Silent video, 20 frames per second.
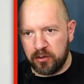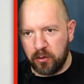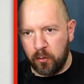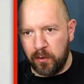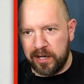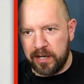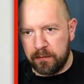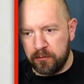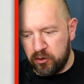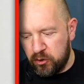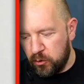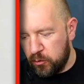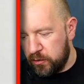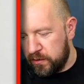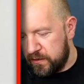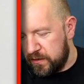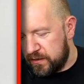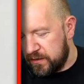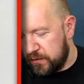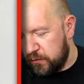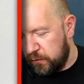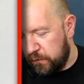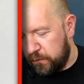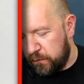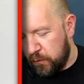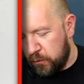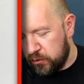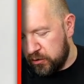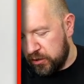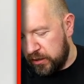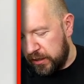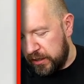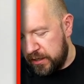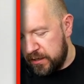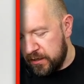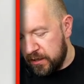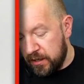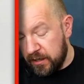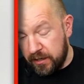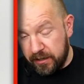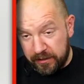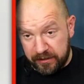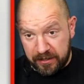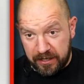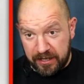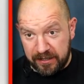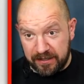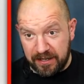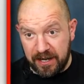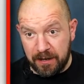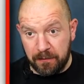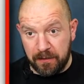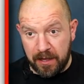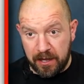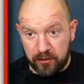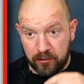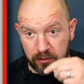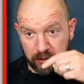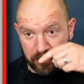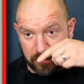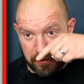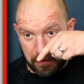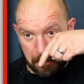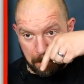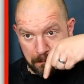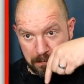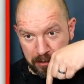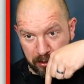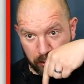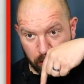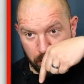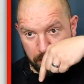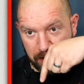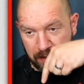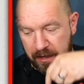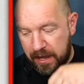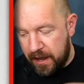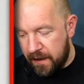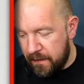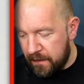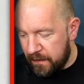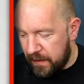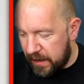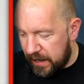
So William Jones, unfortunately, you'll see his name there just below me there,